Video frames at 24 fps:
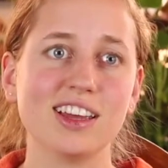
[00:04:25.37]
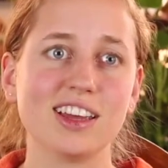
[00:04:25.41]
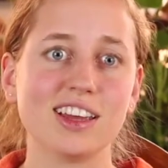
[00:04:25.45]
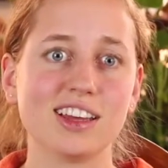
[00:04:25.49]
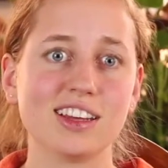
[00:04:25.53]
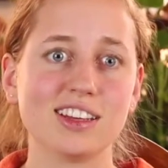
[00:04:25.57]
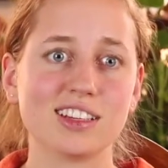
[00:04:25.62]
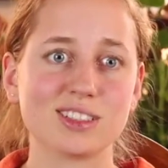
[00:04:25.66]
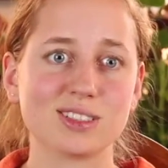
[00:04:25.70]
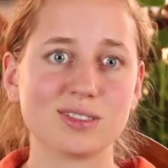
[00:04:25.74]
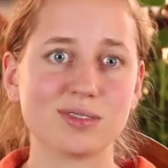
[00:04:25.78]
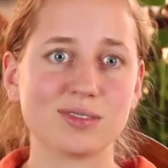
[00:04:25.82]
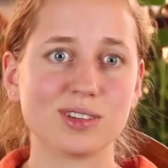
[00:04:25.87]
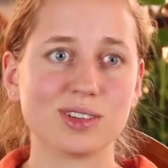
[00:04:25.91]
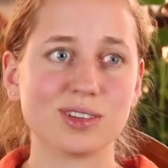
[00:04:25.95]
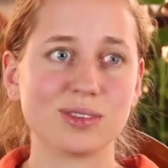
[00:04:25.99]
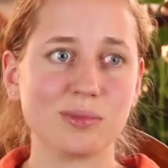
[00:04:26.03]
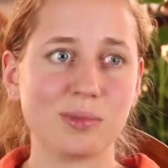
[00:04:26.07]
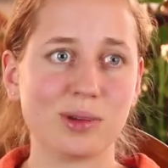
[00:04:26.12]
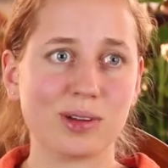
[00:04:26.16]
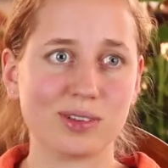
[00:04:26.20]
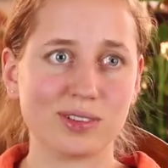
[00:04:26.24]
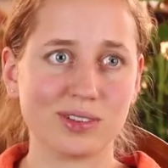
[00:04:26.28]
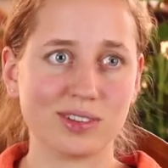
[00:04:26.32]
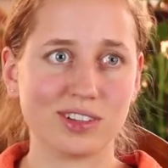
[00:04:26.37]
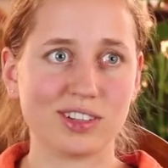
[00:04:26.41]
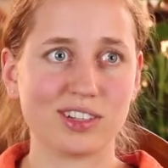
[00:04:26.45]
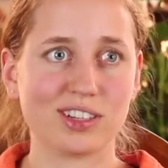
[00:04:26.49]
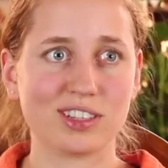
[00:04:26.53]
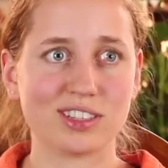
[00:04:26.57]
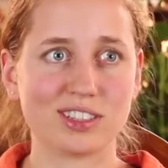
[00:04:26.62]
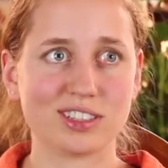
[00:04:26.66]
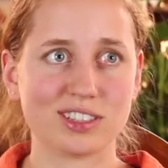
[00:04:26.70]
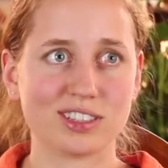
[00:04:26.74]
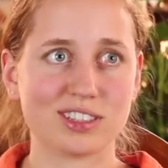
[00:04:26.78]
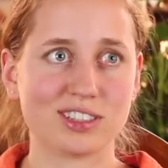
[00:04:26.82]
And it's very Mongolian.
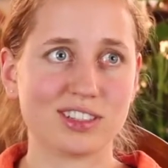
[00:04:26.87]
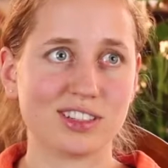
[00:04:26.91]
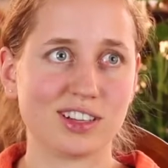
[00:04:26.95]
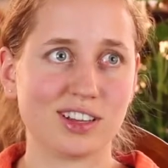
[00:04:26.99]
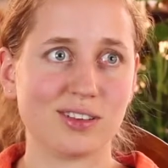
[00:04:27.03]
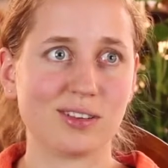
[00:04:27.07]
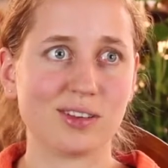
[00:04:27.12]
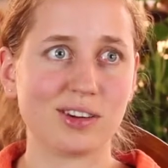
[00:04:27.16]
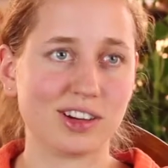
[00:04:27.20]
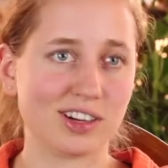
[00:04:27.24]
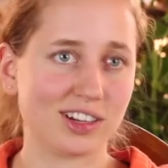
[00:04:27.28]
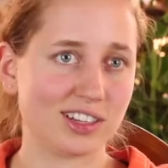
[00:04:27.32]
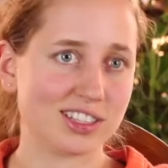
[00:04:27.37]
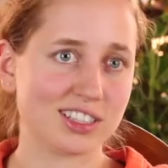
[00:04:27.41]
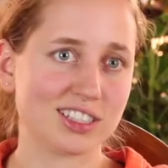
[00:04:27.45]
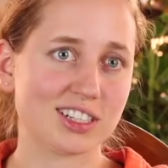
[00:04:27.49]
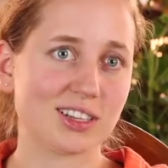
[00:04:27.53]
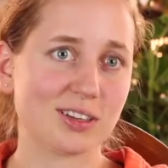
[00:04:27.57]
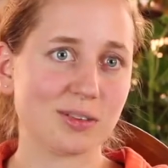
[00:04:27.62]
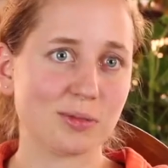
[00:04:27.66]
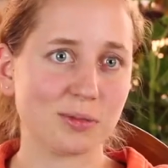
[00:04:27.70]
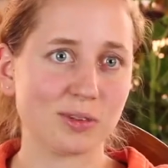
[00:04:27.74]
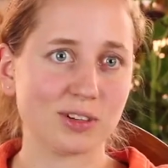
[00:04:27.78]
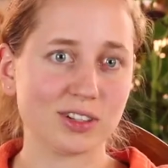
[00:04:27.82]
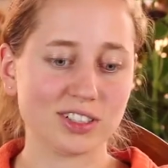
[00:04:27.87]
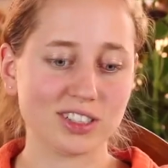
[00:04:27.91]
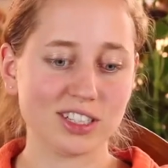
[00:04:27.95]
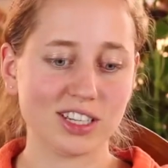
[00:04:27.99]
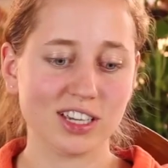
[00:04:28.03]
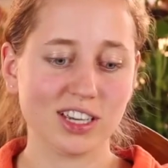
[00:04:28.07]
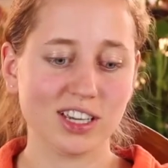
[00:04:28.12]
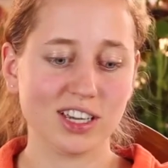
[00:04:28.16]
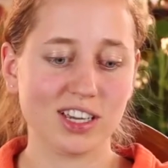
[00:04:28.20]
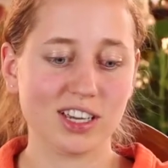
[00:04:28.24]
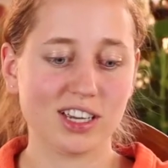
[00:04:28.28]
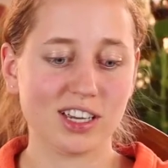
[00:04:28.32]
It's nowhere else in the world.
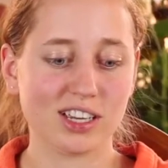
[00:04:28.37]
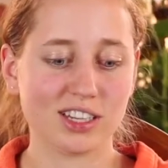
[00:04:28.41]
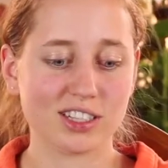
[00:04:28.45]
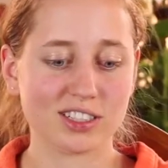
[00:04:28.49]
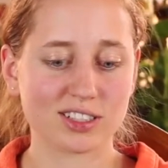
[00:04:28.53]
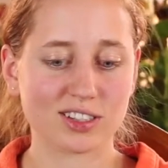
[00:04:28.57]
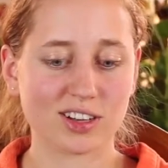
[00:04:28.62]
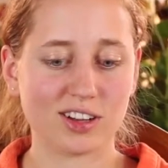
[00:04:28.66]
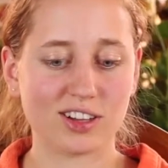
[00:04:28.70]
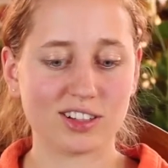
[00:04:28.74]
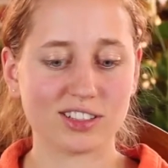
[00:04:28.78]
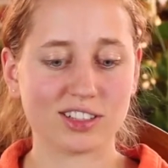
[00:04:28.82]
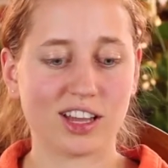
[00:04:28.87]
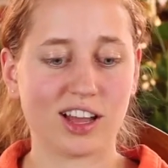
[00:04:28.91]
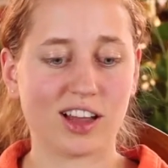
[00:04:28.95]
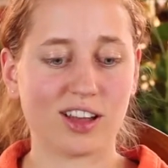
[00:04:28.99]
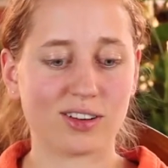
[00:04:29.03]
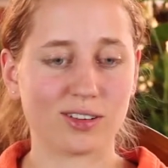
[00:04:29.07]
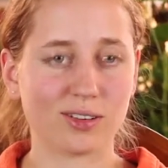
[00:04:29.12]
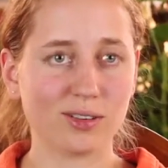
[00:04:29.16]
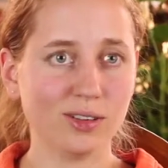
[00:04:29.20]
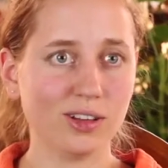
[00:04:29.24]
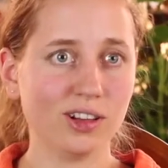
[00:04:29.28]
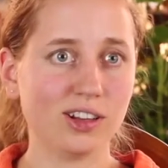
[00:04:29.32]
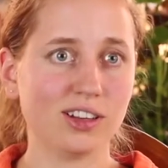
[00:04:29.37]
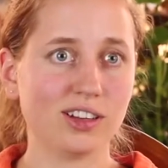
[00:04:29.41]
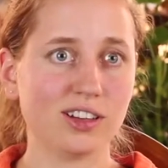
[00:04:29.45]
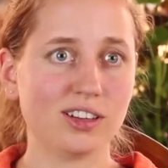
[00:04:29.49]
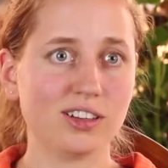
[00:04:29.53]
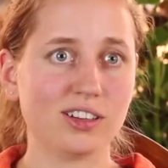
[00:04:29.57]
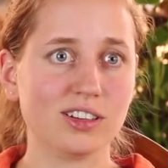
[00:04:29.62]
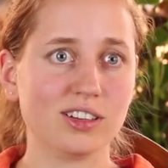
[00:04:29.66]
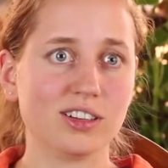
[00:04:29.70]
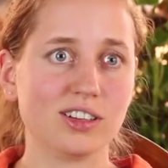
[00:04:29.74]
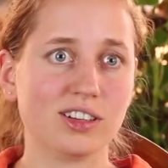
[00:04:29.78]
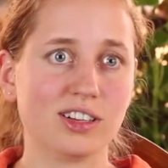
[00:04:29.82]
It's called arroz,
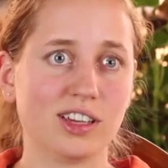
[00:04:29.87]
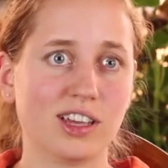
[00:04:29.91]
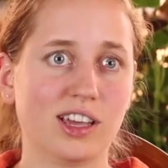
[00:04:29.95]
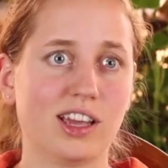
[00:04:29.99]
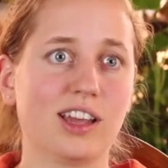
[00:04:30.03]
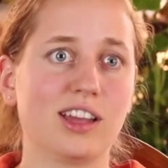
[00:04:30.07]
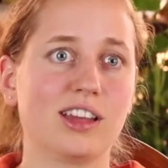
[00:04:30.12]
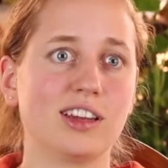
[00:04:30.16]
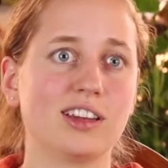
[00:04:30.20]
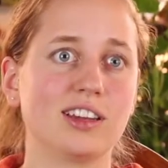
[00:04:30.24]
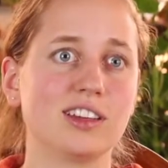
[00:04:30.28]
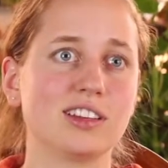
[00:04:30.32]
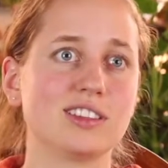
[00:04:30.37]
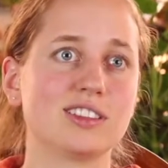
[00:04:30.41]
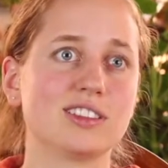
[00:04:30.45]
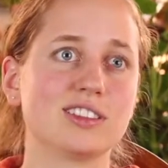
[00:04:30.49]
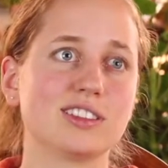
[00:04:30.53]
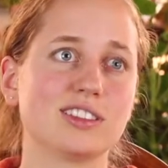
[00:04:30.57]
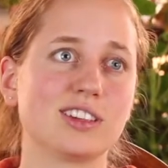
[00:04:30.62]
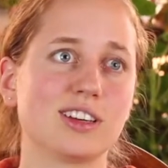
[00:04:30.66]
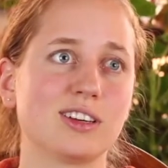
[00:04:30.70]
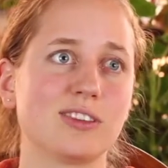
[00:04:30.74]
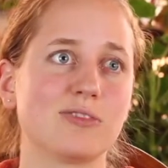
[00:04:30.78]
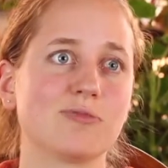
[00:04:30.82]
and it's